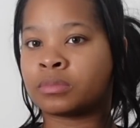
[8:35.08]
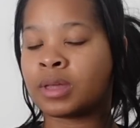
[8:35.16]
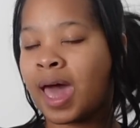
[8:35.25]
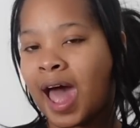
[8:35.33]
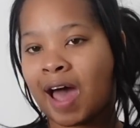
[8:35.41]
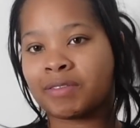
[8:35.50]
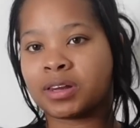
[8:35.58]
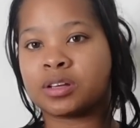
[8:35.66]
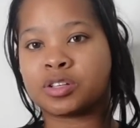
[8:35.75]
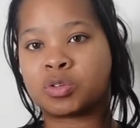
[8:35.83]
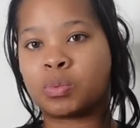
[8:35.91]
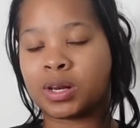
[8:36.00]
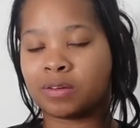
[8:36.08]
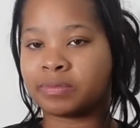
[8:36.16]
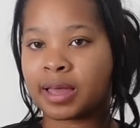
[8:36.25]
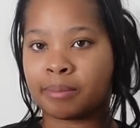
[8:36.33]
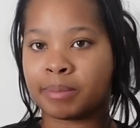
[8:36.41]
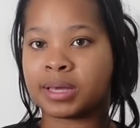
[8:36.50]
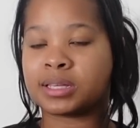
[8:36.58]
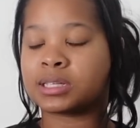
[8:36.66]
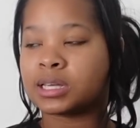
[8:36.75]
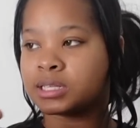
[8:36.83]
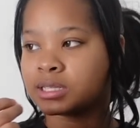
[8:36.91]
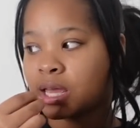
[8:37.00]
having a suite, if that makes
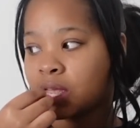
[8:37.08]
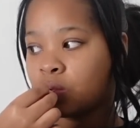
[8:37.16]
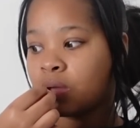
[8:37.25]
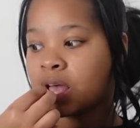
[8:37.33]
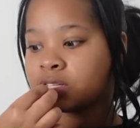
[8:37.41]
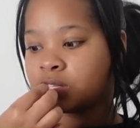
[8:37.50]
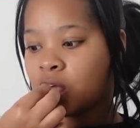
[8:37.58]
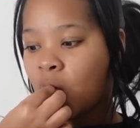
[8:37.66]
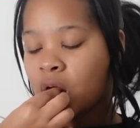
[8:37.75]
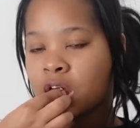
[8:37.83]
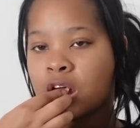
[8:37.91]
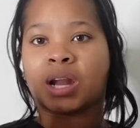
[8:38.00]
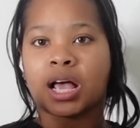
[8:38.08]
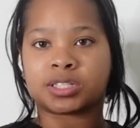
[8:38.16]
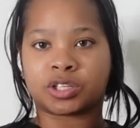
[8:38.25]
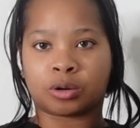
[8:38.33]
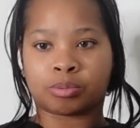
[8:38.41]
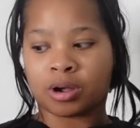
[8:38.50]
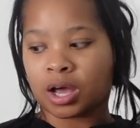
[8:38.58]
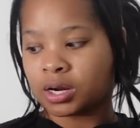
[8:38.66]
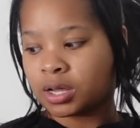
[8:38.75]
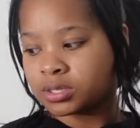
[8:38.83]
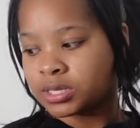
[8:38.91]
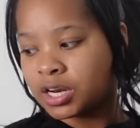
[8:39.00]
sense. Like, you guys know I sell
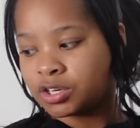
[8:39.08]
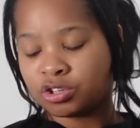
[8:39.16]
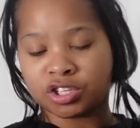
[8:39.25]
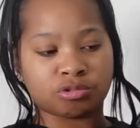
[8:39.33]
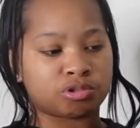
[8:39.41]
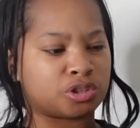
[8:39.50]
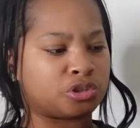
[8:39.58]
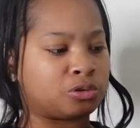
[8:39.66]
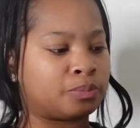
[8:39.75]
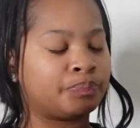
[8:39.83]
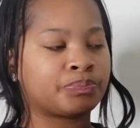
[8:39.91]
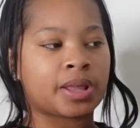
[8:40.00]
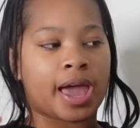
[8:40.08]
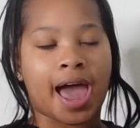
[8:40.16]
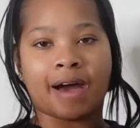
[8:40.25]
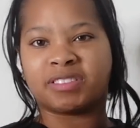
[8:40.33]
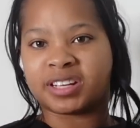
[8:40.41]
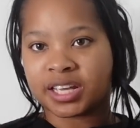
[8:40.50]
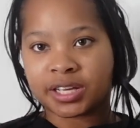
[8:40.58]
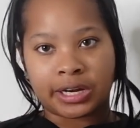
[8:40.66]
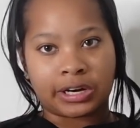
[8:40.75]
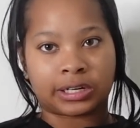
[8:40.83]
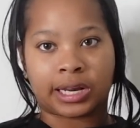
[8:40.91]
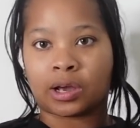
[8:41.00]
products, I do YouTube, I have a
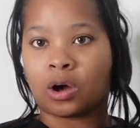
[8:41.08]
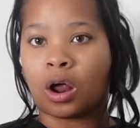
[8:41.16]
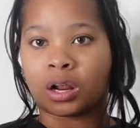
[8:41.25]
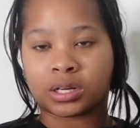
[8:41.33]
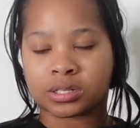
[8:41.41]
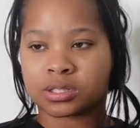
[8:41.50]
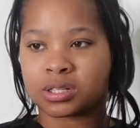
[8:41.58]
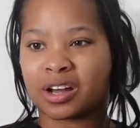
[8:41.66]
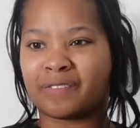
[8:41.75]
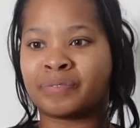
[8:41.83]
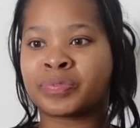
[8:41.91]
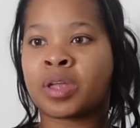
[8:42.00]
daycare, like all of this stuff.